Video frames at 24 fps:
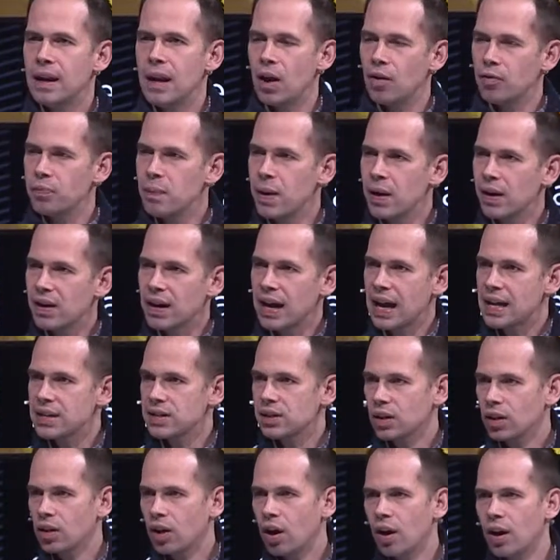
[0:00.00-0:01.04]
Now, if Mary
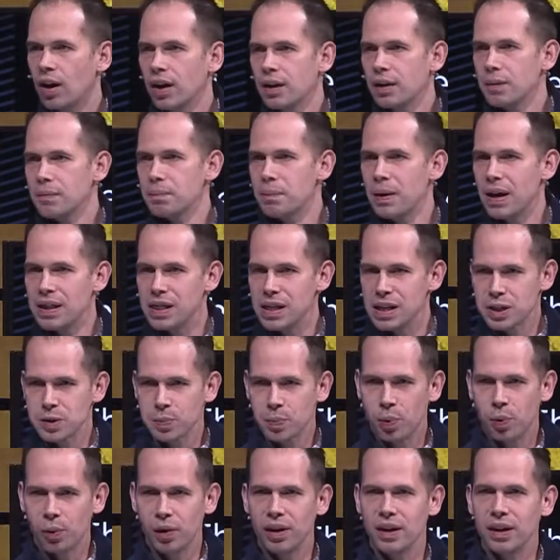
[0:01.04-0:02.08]
hasn't caught it by this
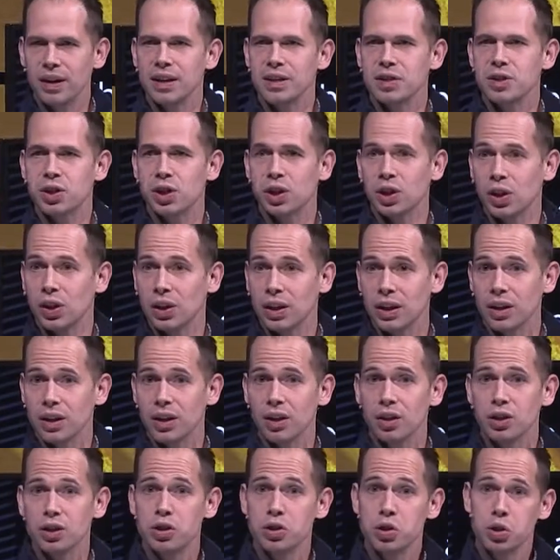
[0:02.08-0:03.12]
point, it's
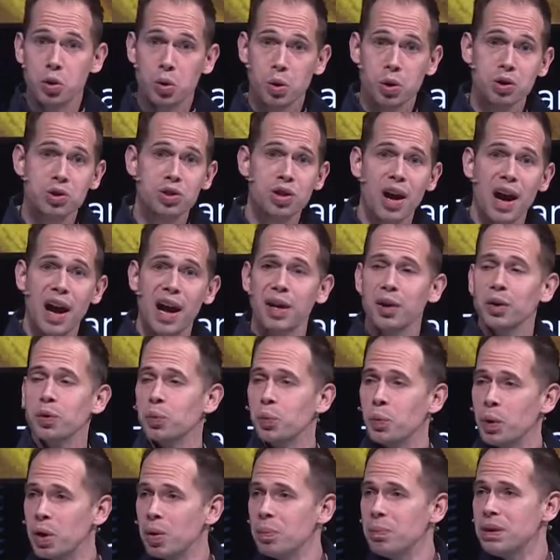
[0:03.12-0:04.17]
clear your
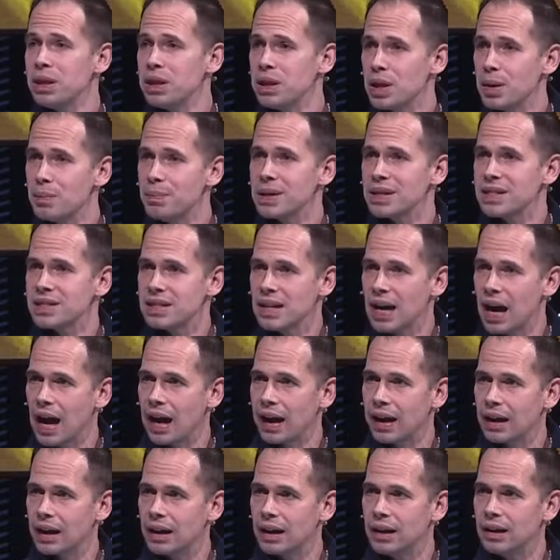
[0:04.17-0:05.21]
child will be the
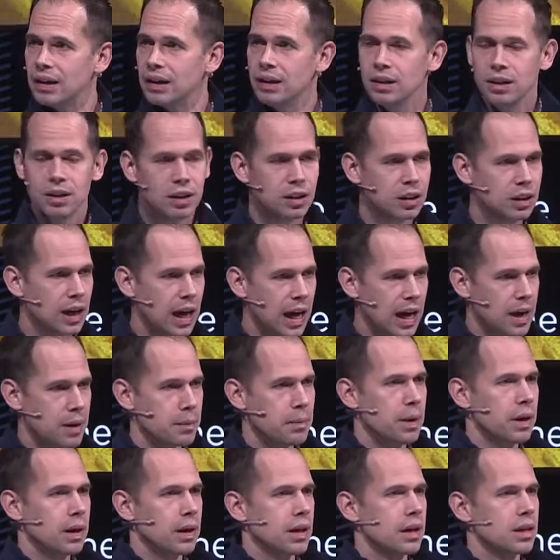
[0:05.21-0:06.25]
Messiah, God
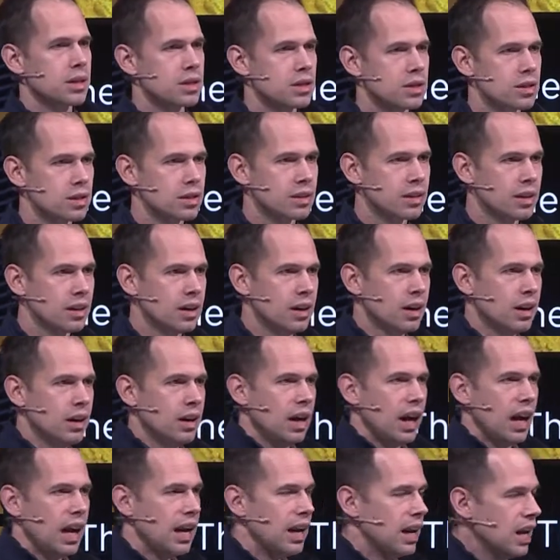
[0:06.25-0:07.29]
among us.
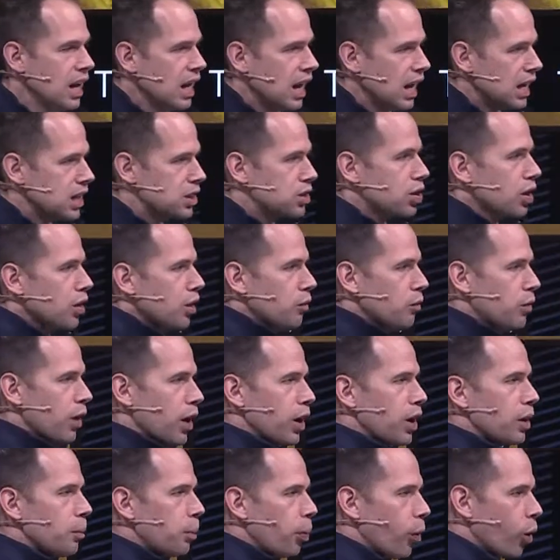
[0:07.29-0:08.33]
And it's
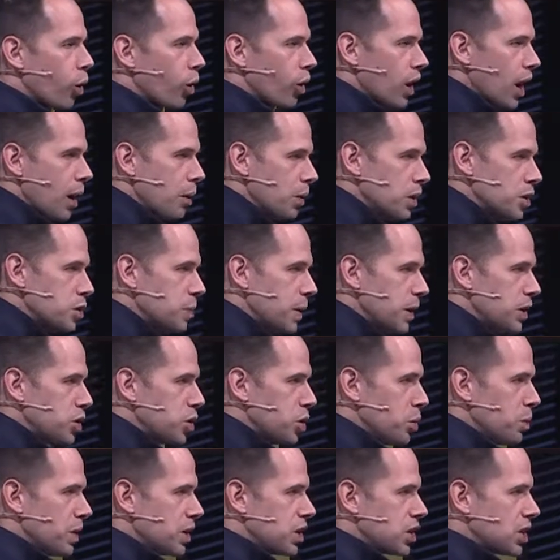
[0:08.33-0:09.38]
very important. I won't spend
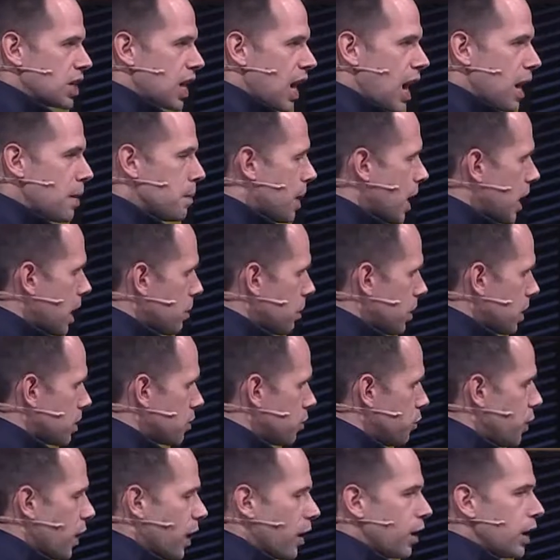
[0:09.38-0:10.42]
too much time on it, but it's
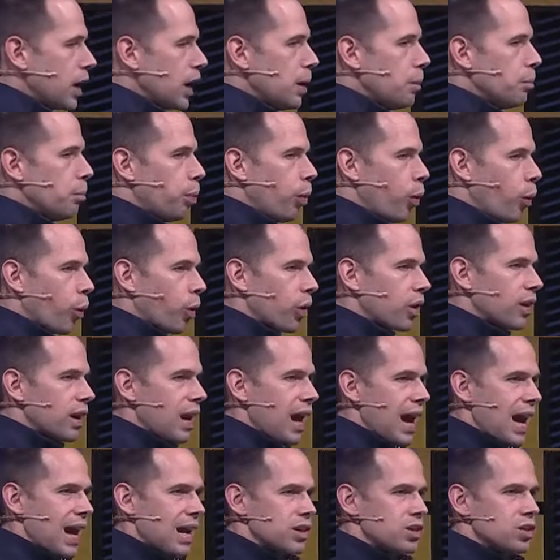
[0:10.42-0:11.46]
very important
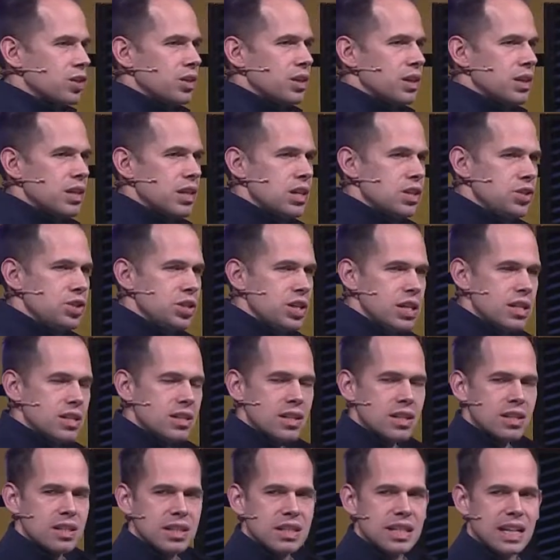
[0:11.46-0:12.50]
actually that
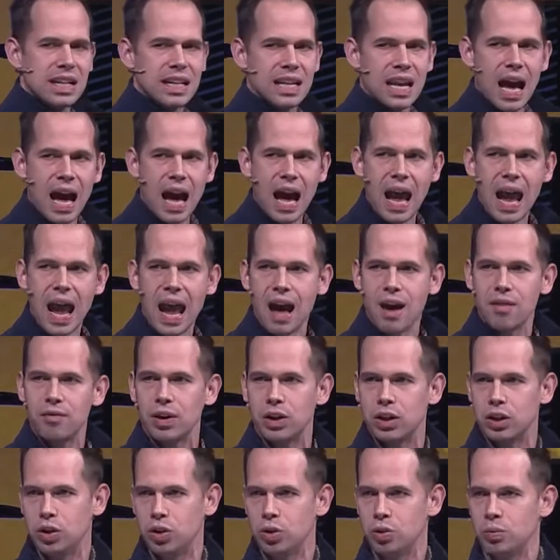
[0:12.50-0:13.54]
Jesus did not have
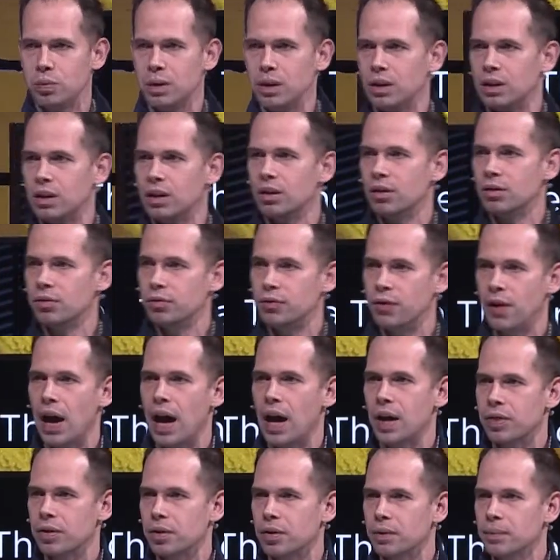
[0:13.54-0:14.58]
a human
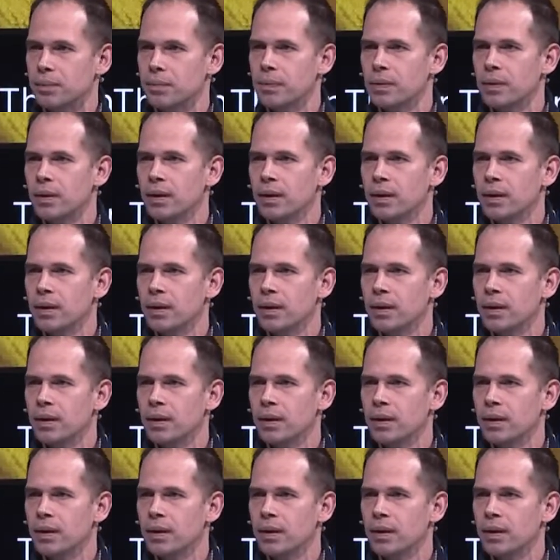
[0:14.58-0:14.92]
father.